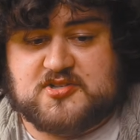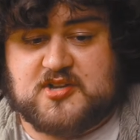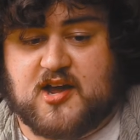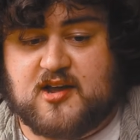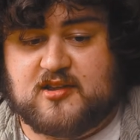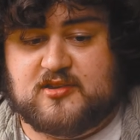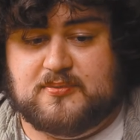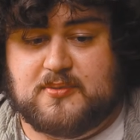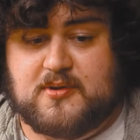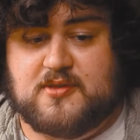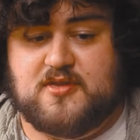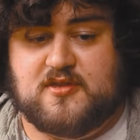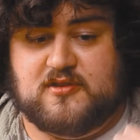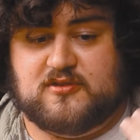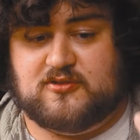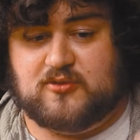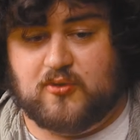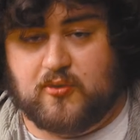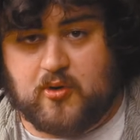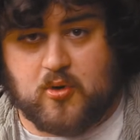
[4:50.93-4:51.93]
starts with
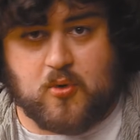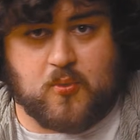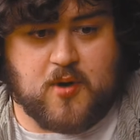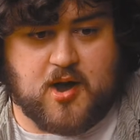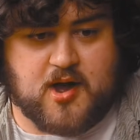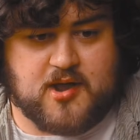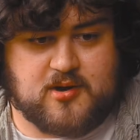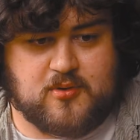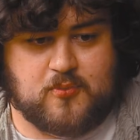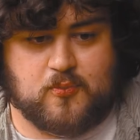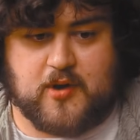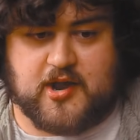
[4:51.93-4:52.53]
soil one,